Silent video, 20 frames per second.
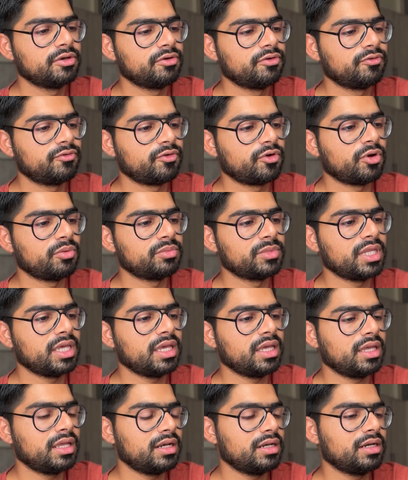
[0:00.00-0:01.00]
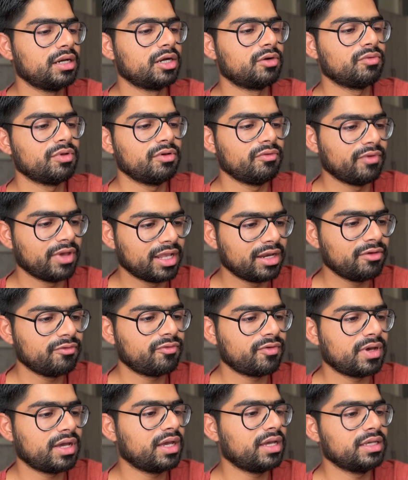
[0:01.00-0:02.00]
From there, it will
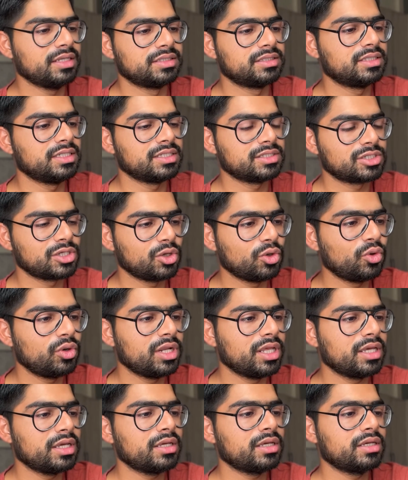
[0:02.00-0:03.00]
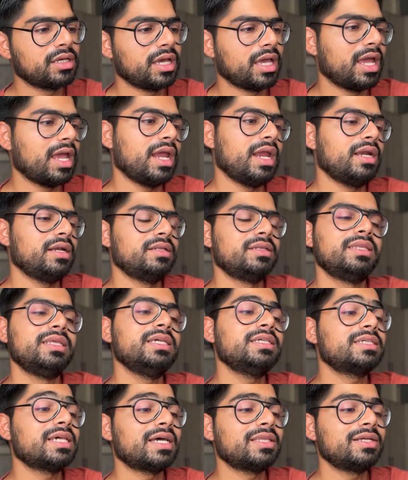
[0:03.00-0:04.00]
verify, it says loading and
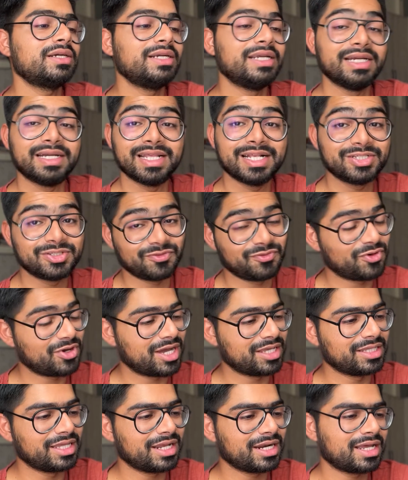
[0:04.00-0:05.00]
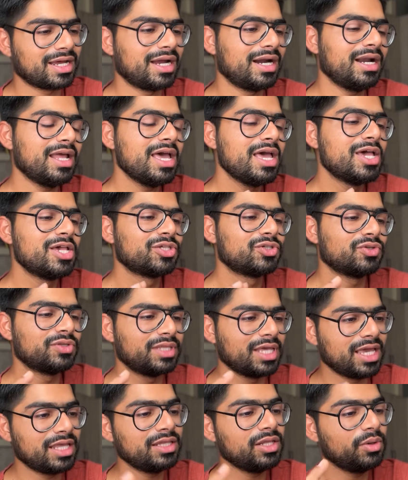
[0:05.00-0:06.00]
these are the details of your Aadhaar card. So
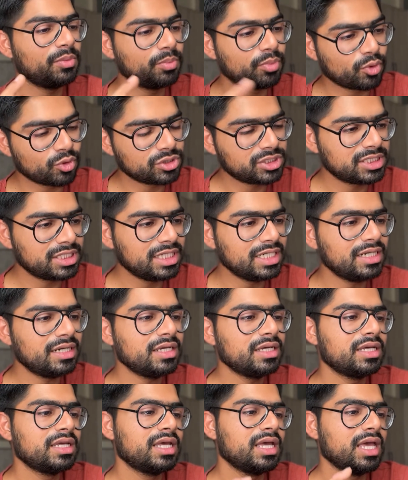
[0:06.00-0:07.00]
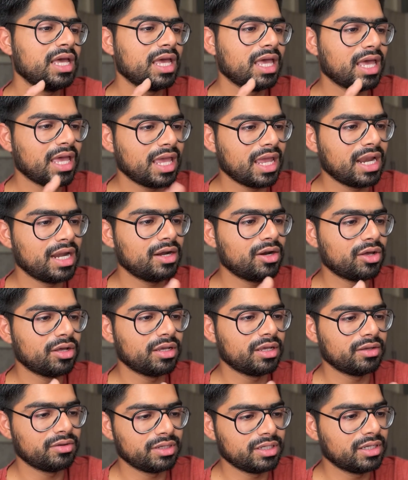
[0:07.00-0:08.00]
then proceed and
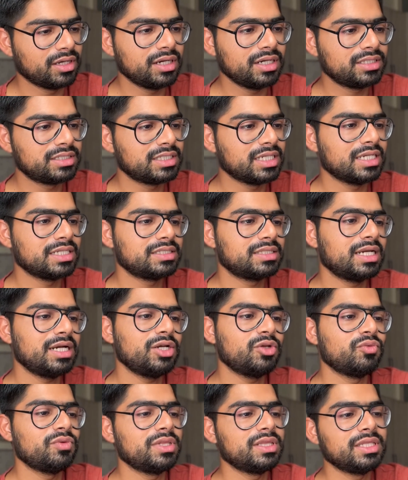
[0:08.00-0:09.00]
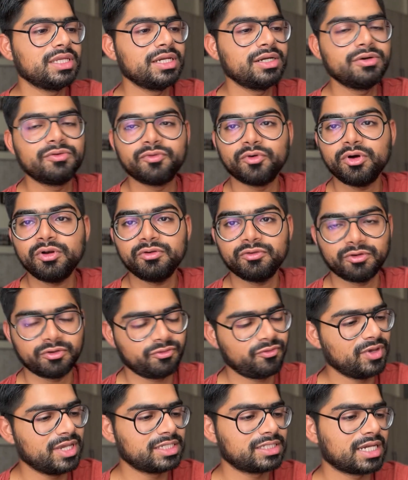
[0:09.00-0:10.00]
here it says that you will need for a
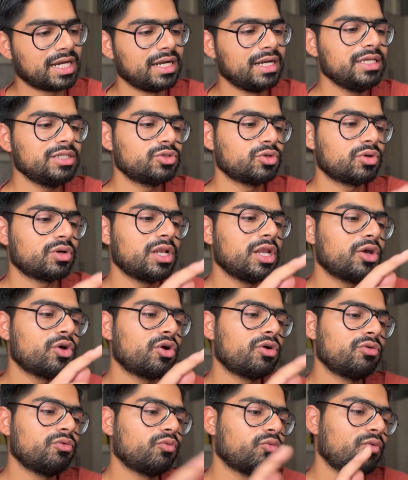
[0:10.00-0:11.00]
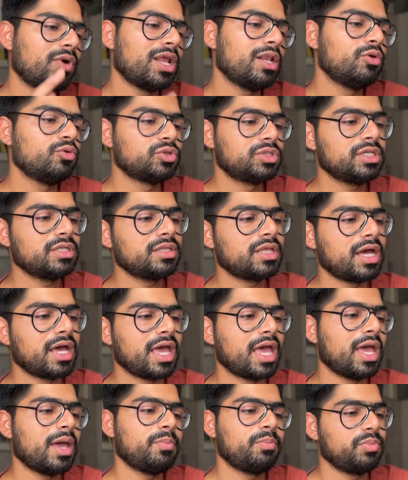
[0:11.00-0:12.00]
face id so click on while using the
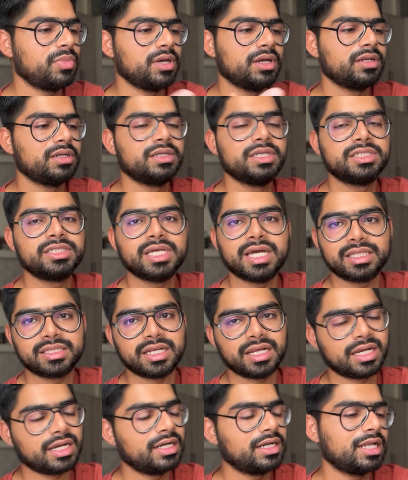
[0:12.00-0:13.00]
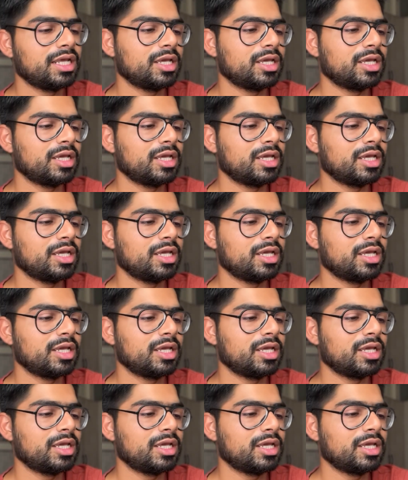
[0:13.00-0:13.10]
app uh, digiyatra can